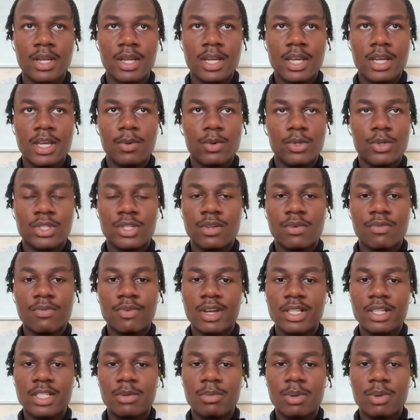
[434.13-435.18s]
it wasn't
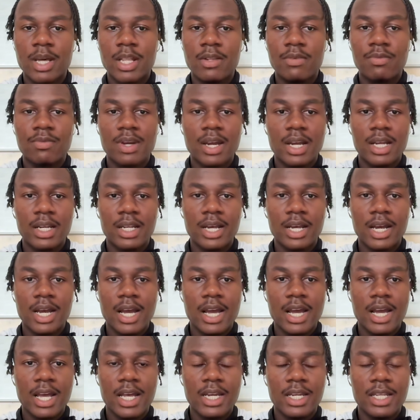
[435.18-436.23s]
affected by the fact
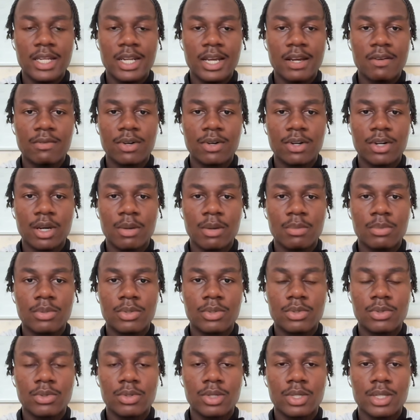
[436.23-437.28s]
that I didn't have a club
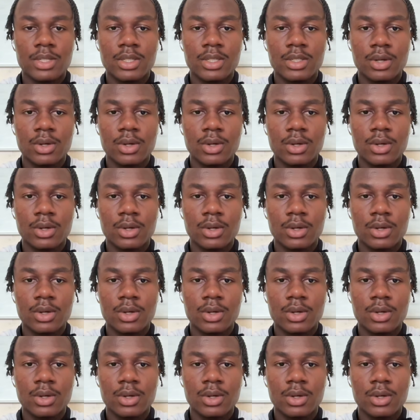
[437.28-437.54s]
sorted.